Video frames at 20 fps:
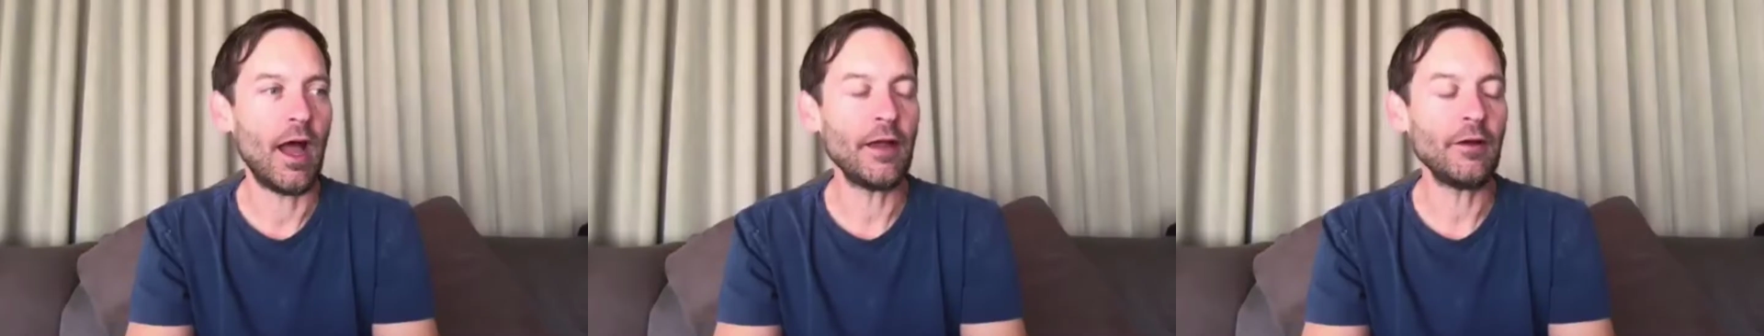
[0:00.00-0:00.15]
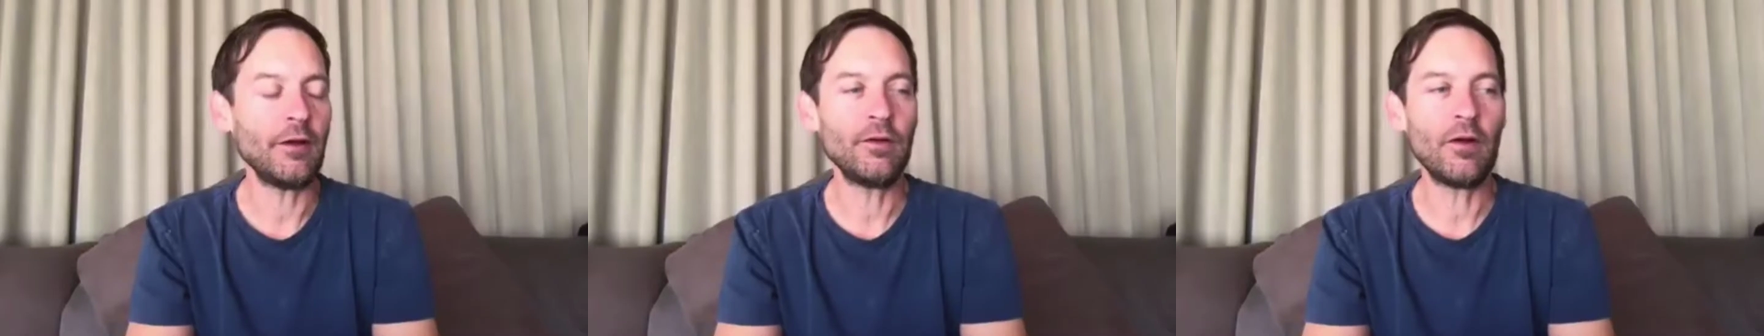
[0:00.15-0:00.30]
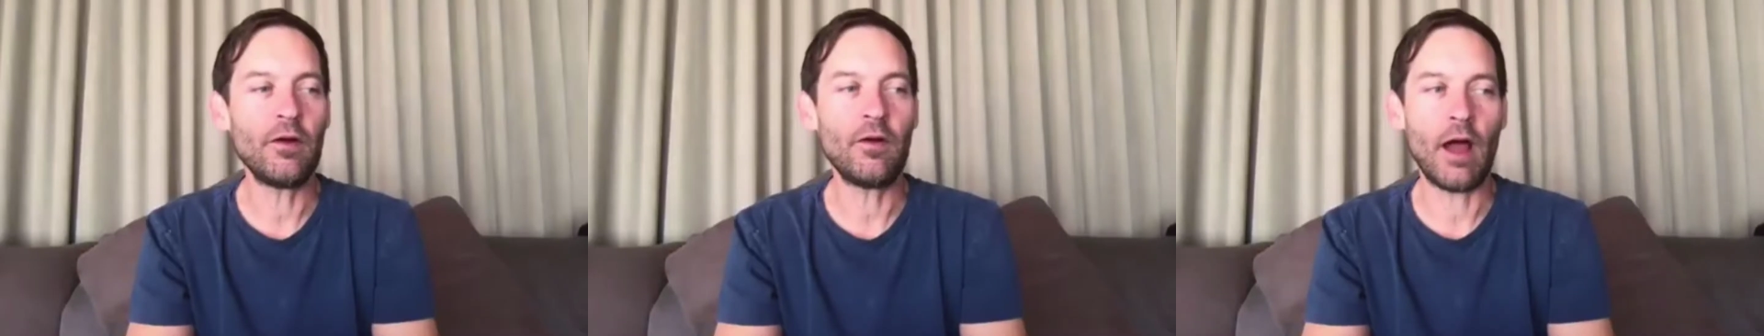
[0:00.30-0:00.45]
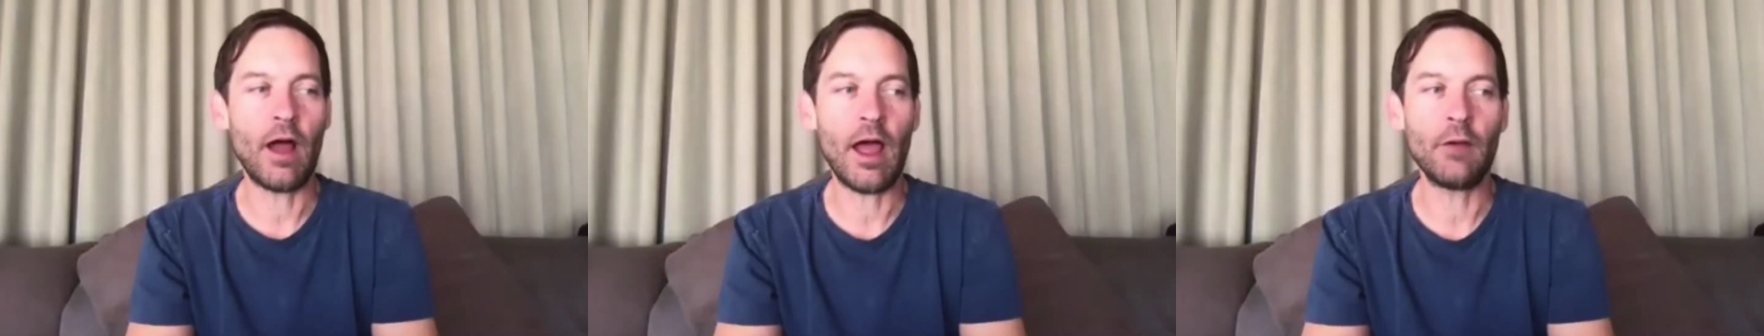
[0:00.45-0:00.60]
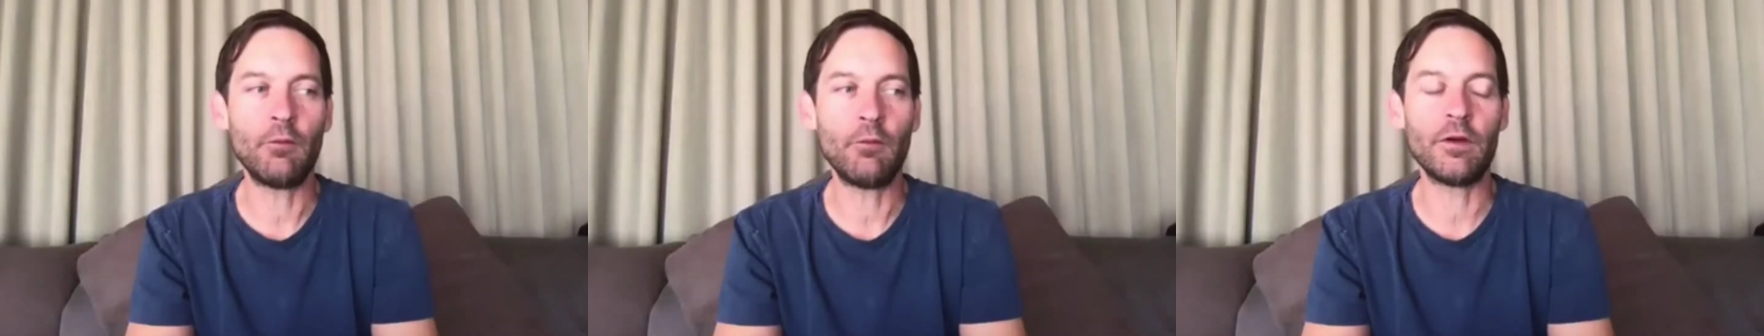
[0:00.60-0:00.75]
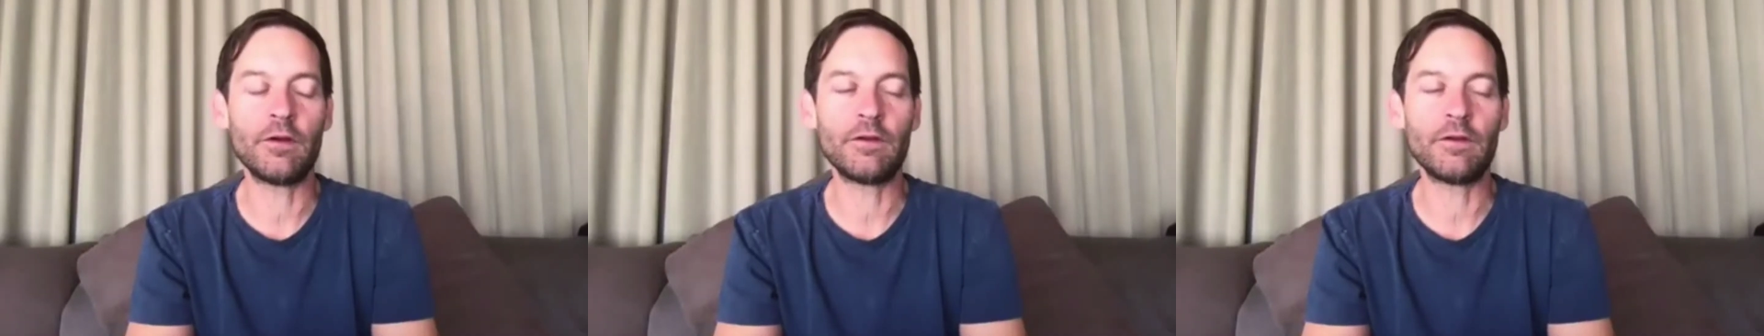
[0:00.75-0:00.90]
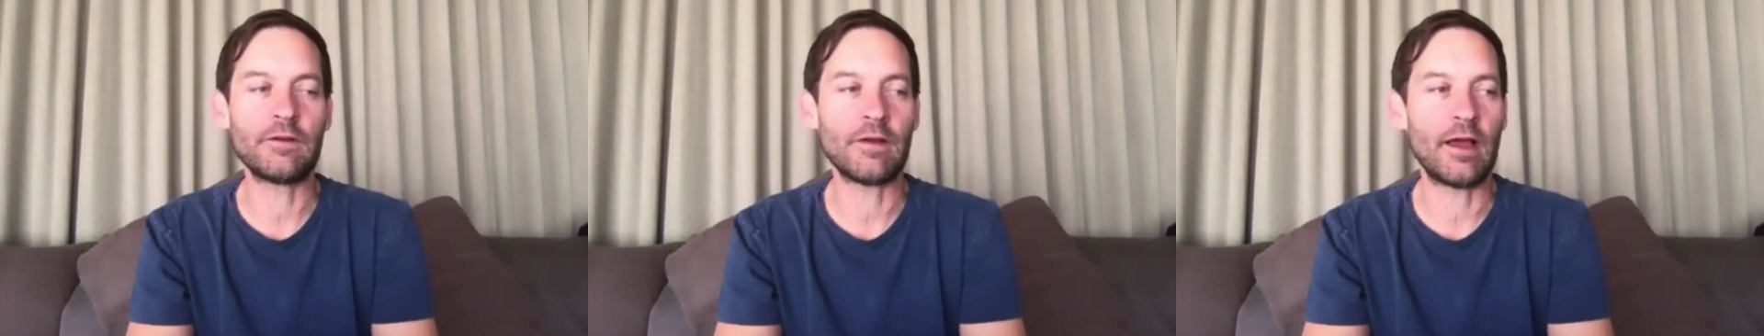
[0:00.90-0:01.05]
I don't know. I
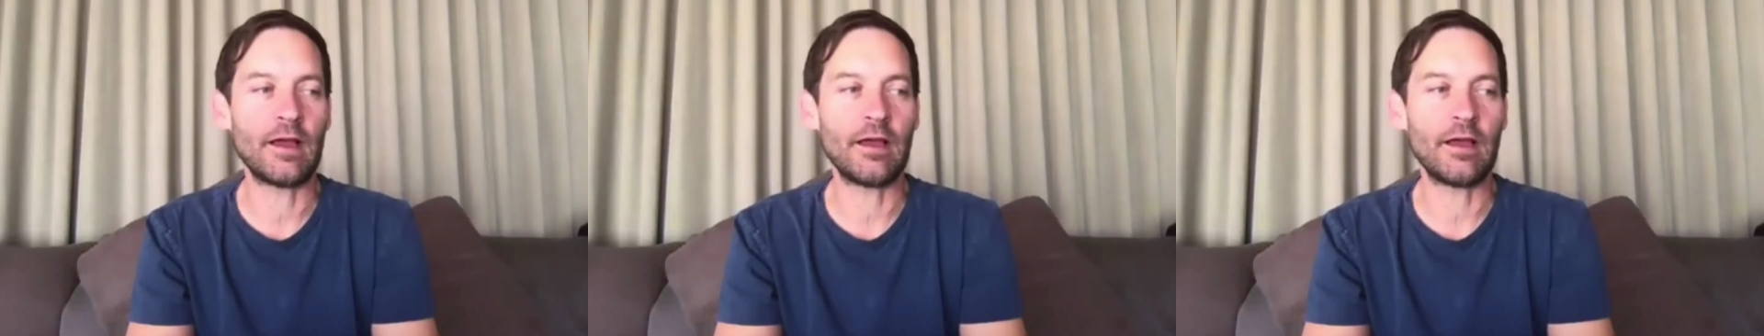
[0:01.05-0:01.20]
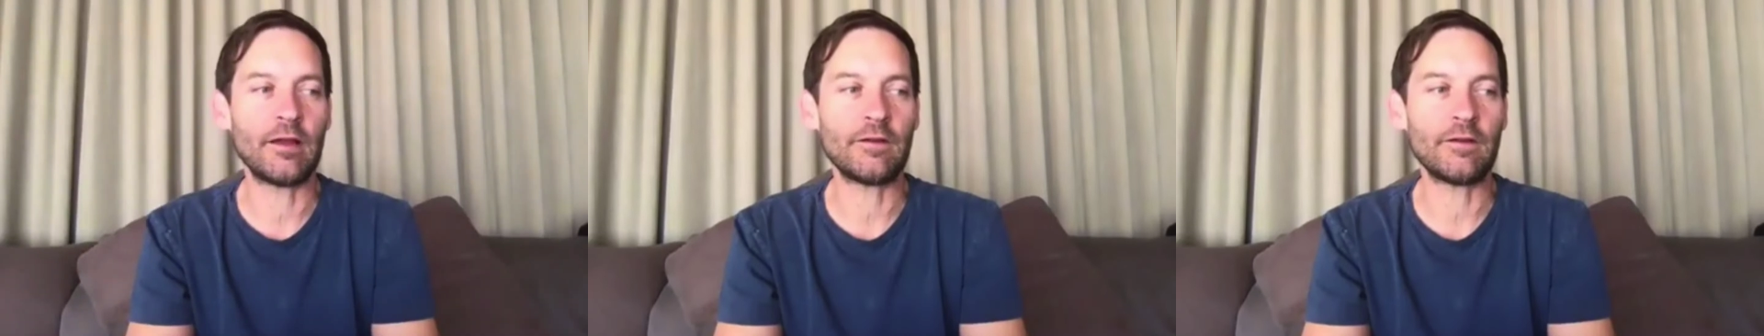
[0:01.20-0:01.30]
was